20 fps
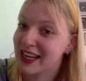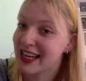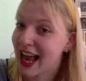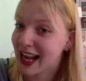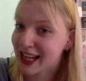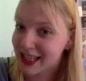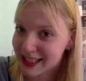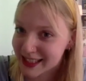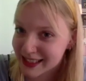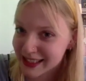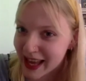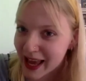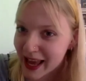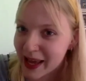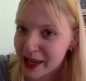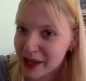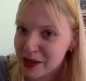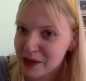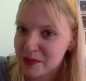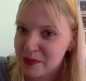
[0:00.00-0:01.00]

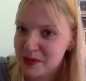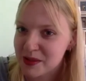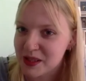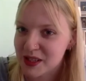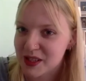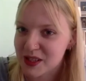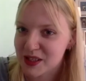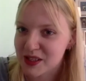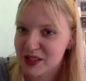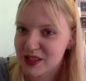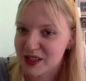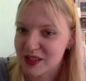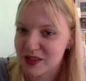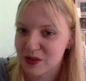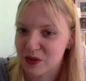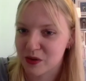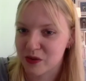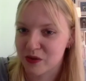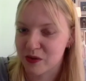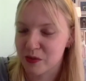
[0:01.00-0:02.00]
landscapes and
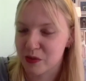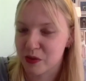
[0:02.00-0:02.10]
sort of. I